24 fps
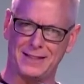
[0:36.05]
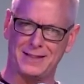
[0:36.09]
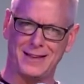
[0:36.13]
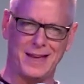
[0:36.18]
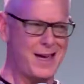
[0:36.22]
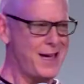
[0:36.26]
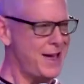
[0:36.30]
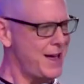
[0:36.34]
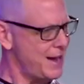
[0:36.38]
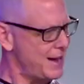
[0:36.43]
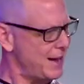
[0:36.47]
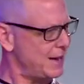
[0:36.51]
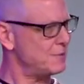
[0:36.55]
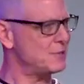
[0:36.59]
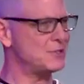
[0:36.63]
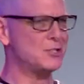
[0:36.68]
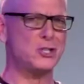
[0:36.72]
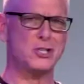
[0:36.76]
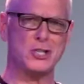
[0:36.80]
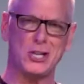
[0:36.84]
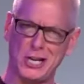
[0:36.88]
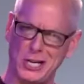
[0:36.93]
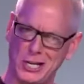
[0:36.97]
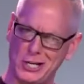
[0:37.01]
Hey, and
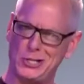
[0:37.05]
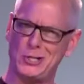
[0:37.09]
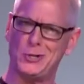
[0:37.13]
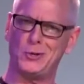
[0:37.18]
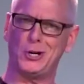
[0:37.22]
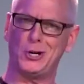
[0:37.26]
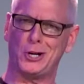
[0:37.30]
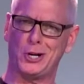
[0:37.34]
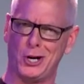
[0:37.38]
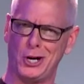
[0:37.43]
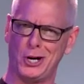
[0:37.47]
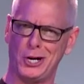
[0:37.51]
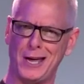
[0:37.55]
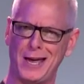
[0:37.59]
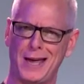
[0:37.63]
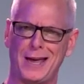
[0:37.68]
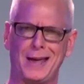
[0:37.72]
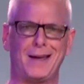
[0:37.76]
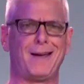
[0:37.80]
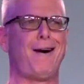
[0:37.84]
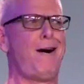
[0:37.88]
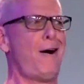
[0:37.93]
she could do the cooking.